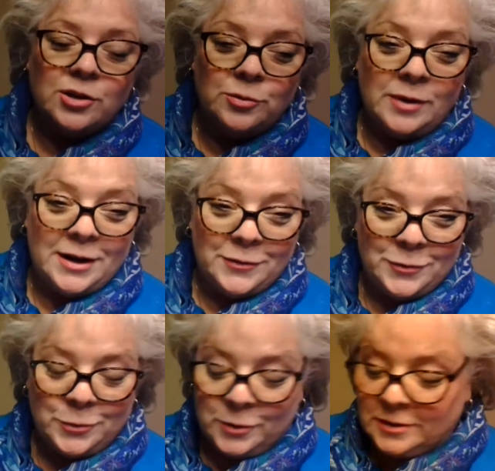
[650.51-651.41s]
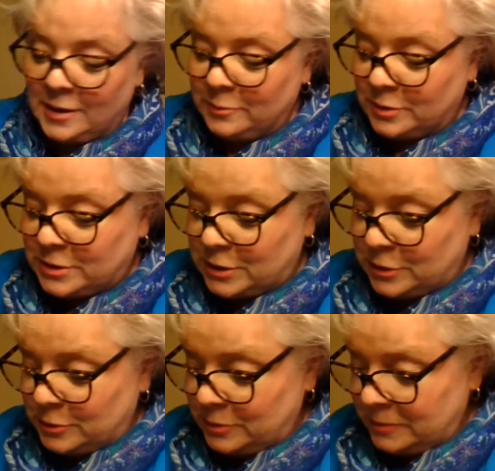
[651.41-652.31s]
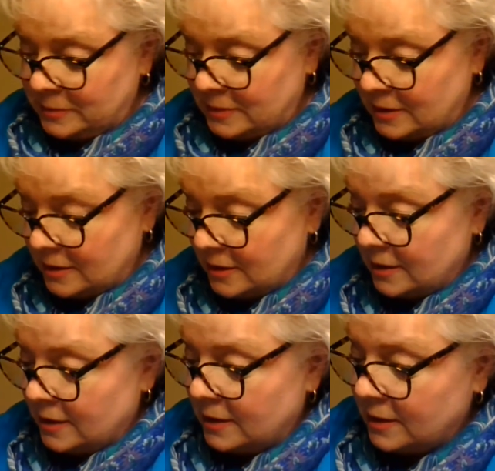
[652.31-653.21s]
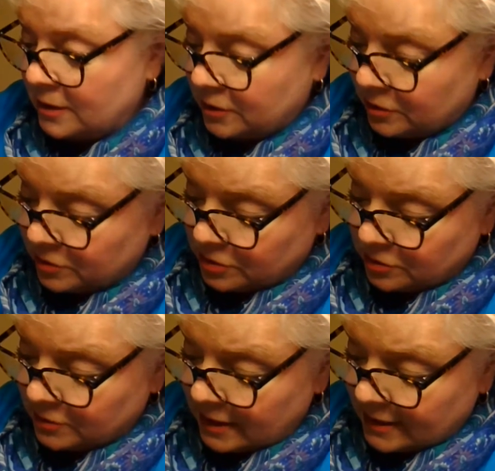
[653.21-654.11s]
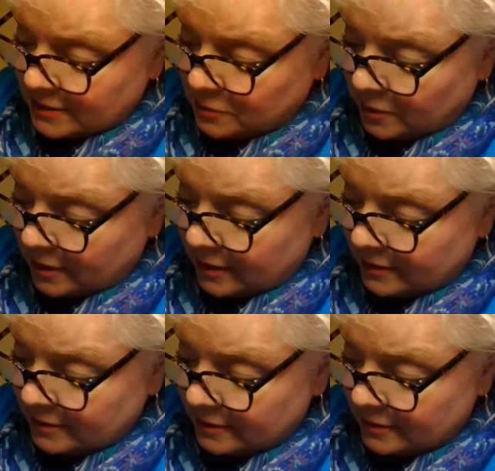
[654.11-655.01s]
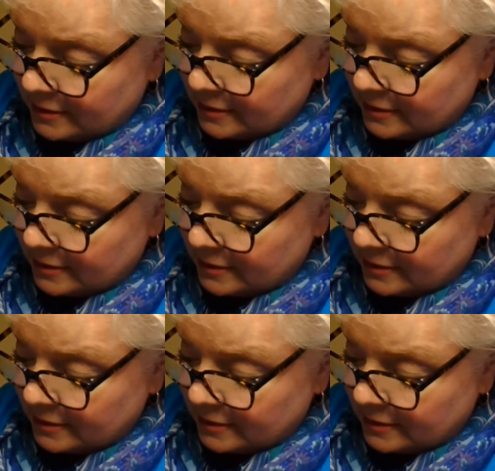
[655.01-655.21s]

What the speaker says: You ready for word number two? Here's your next one.